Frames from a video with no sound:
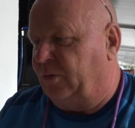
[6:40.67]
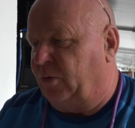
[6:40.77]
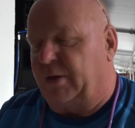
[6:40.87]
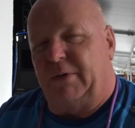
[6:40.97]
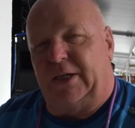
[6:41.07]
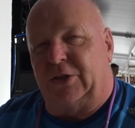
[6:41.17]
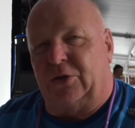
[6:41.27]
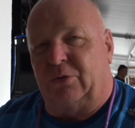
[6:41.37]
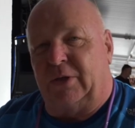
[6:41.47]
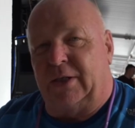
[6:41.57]
What I might
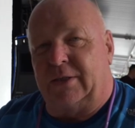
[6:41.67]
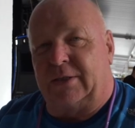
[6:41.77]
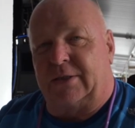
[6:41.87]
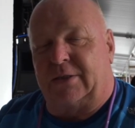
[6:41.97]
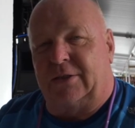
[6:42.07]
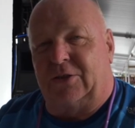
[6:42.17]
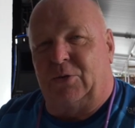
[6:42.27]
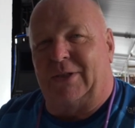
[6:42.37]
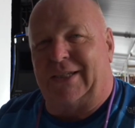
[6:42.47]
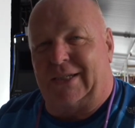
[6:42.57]
do is
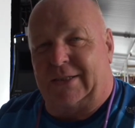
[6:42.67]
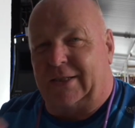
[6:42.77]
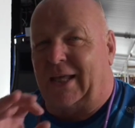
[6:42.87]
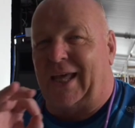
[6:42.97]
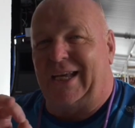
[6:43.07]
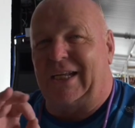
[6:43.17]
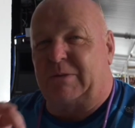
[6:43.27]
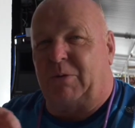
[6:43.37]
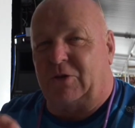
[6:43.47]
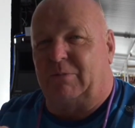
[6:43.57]
do a test at the
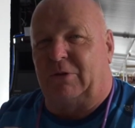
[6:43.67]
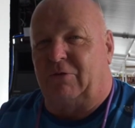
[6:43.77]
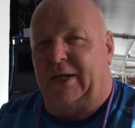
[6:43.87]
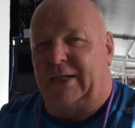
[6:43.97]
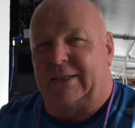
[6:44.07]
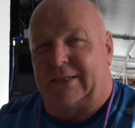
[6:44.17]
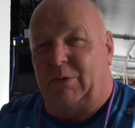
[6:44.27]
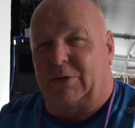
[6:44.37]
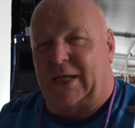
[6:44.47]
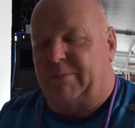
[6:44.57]
highest possible rate to
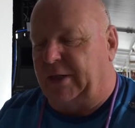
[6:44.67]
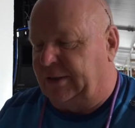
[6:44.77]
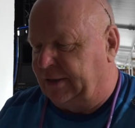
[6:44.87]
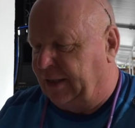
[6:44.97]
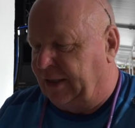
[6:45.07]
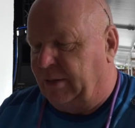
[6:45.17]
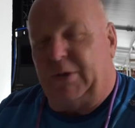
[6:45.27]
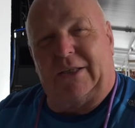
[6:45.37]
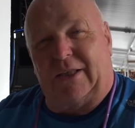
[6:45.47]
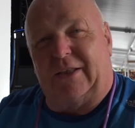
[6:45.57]
see what's happening.
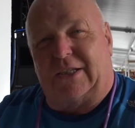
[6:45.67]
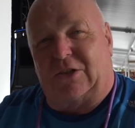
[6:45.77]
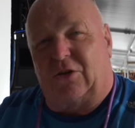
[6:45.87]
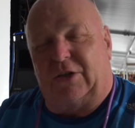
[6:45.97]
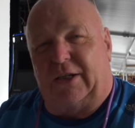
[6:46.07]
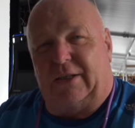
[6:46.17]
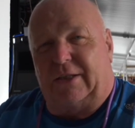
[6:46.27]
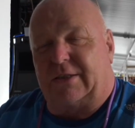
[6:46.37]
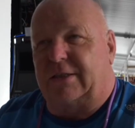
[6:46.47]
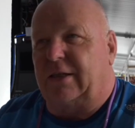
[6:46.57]
But I think this is good, isn't it?
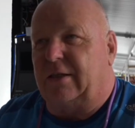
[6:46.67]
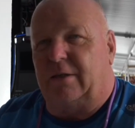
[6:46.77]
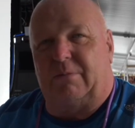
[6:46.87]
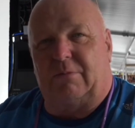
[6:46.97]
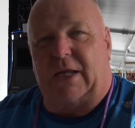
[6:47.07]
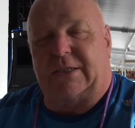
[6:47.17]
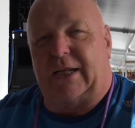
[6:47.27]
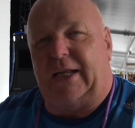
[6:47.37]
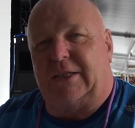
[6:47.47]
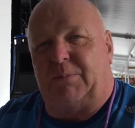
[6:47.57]
It's at
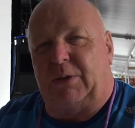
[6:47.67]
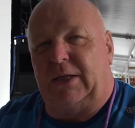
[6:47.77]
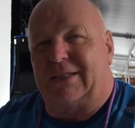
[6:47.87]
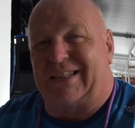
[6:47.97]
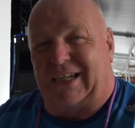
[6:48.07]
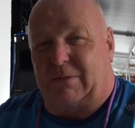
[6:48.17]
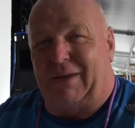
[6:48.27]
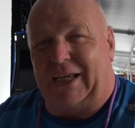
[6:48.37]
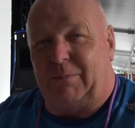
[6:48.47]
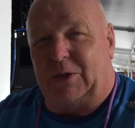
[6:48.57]
1080p at 6
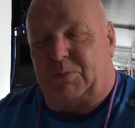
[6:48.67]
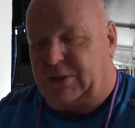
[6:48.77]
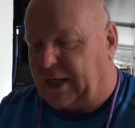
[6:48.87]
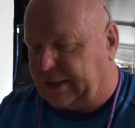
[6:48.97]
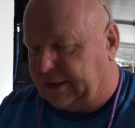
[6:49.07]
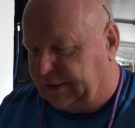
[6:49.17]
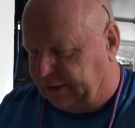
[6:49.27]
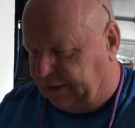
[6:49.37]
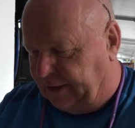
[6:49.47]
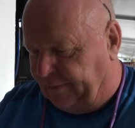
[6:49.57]
megabits per second,
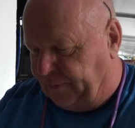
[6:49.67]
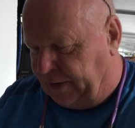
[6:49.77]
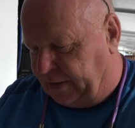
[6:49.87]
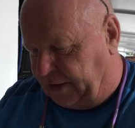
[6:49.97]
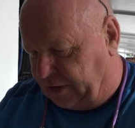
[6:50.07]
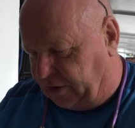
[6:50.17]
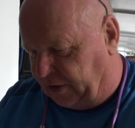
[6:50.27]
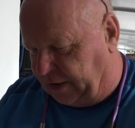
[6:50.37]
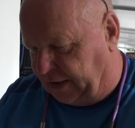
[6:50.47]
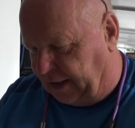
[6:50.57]
so that's
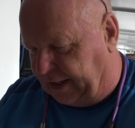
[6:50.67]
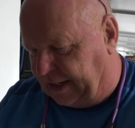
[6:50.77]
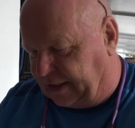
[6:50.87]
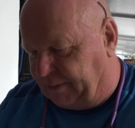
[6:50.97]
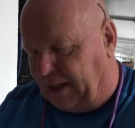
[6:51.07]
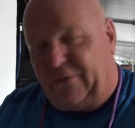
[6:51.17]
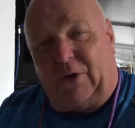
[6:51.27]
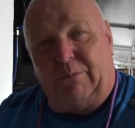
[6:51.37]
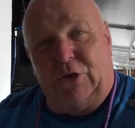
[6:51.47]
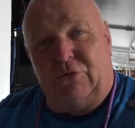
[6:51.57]
good. High-end smiler
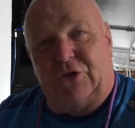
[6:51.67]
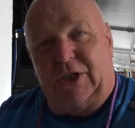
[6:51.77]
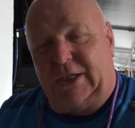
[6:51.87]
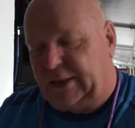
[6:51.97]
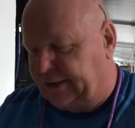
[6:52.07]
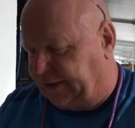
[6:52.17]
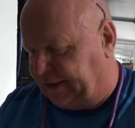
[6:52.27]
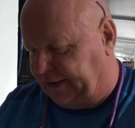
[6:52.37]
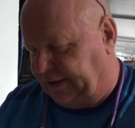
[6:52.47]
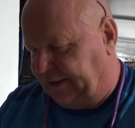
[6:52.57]
from New Zealand.